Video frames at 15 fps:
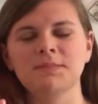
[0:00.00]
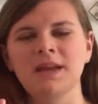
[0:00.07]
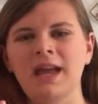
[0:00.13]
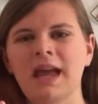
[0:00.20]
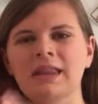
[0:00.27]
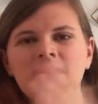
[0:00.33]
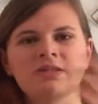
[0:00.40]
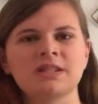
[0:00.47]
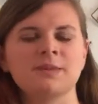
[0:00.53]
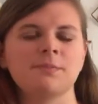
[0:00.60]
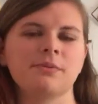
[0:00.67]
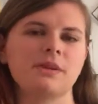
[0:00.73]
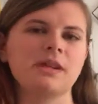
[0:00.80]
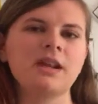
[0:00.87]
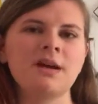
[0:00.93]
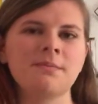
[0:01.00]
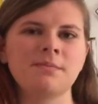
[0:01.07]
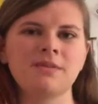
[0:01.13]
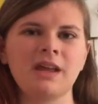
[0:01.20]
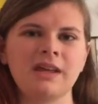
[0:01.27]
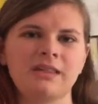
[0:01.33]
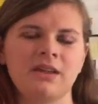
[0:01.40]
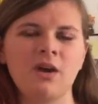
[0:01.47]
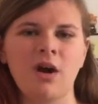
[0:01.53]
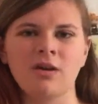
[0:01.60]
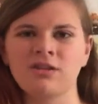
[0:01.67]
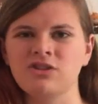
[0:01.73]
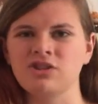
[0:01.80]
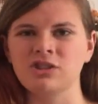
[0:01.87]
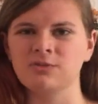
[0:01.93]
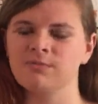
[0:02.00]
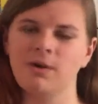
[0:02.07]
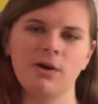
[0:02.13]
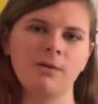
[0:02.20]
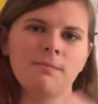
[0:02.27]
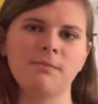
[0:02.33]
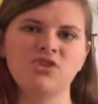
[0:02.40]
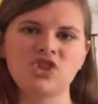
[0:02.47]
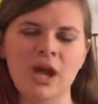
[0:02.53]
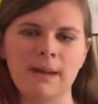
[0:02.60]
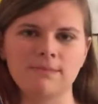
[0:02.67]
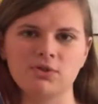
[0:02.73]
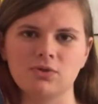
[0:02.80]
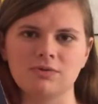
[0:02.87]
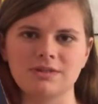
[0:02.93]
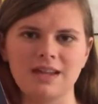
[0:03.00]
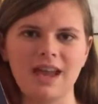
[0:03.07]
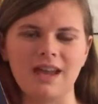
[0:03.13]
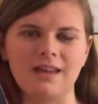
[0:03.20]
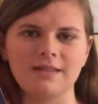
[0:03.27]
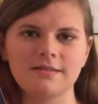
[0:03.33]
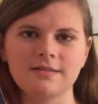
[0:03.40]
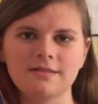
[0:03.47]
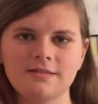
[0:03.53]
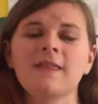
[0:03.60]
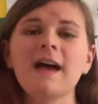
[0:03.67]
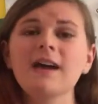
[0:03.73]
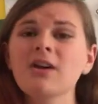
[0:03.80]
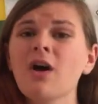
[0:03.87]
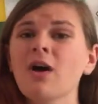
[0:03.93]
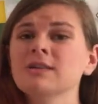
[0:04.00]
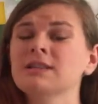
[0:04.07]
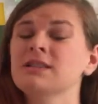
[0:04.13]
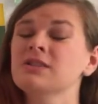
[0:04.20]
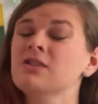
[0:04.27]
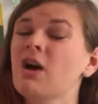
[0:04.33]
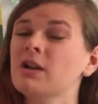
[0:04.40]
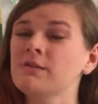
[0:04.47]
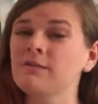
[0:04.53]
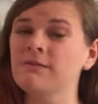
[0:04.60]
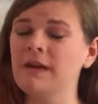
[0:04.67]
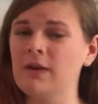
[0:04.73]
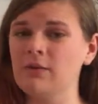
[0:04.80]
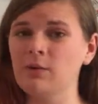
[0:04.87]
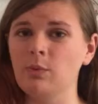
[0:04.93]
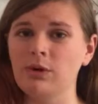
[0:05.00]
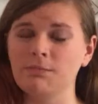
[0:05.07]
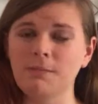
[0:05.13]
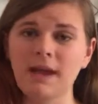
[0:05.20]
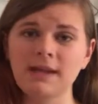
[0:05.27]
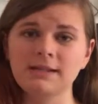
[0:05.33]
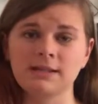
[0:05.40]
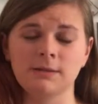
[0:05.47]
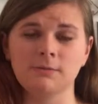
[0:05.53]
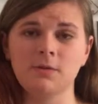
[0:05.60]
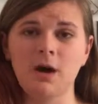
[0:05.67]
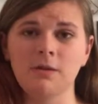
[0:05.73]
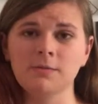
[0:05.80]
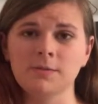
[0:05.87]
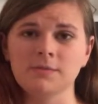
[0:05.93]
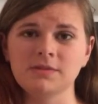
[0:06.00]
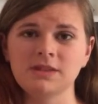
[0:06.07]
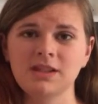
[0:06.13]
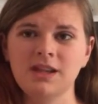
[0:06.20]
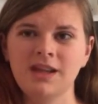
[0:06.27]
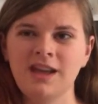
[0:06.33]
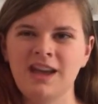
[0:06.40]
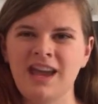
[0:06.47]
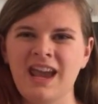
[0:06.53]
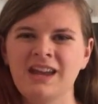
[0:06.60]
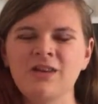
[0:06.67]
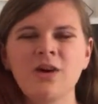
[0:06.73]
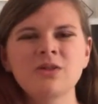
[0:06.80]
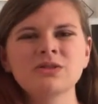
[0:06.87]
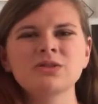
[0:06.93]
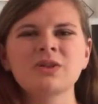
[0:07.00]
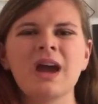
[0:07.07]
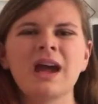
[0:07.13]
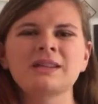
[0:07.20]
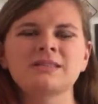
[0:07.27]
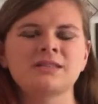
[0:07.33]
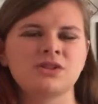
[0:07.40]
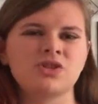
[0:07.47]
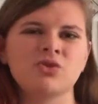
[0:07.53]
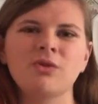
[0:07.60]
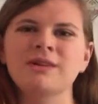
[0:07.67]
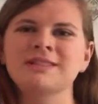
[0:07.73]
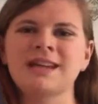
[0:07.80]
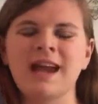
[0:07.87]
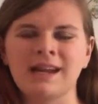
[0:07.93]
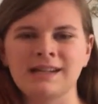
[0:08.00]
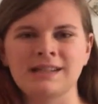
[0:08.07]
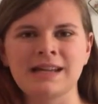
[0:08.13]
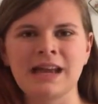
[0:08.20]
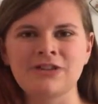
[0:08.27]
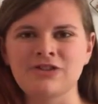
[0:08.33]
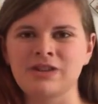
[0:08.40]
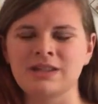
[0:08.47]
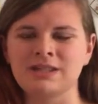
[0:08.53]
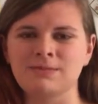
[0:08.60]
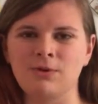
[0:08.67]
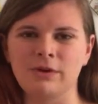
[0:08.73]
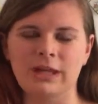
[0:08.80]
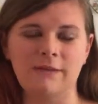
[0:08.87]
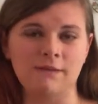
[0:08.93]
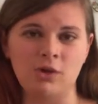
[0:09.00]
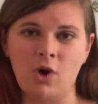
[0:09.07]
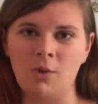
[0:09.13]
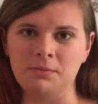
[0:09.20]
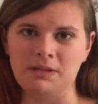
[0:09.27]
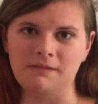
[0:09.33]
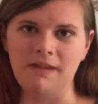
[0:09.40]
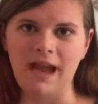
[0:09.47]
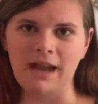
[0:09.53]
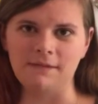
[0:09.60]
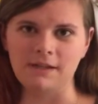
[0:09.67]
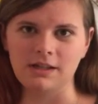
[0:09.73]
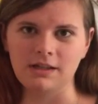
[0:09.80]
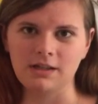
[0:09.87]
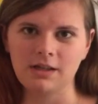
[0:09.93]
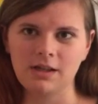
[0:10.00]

beat, and they're split up like the author just wrote a chapter a day. That causes a lot of very weird pacing problems, and also kind of destroys any tension this book even hoped of having.